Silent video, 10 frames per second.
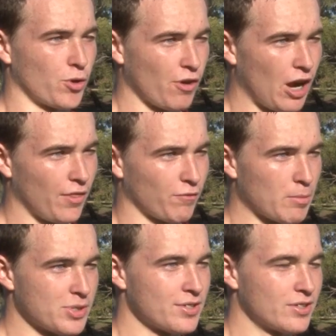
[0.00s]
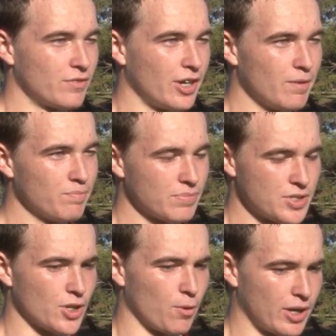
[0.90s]
a Crath representative team.
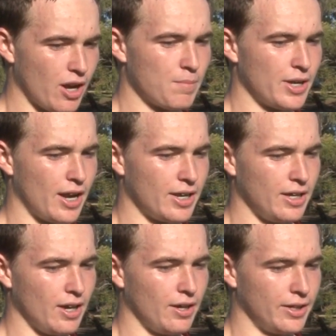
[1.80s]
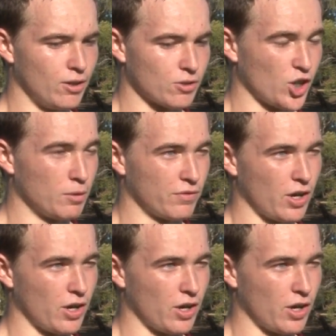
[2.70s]
So we come down here in October for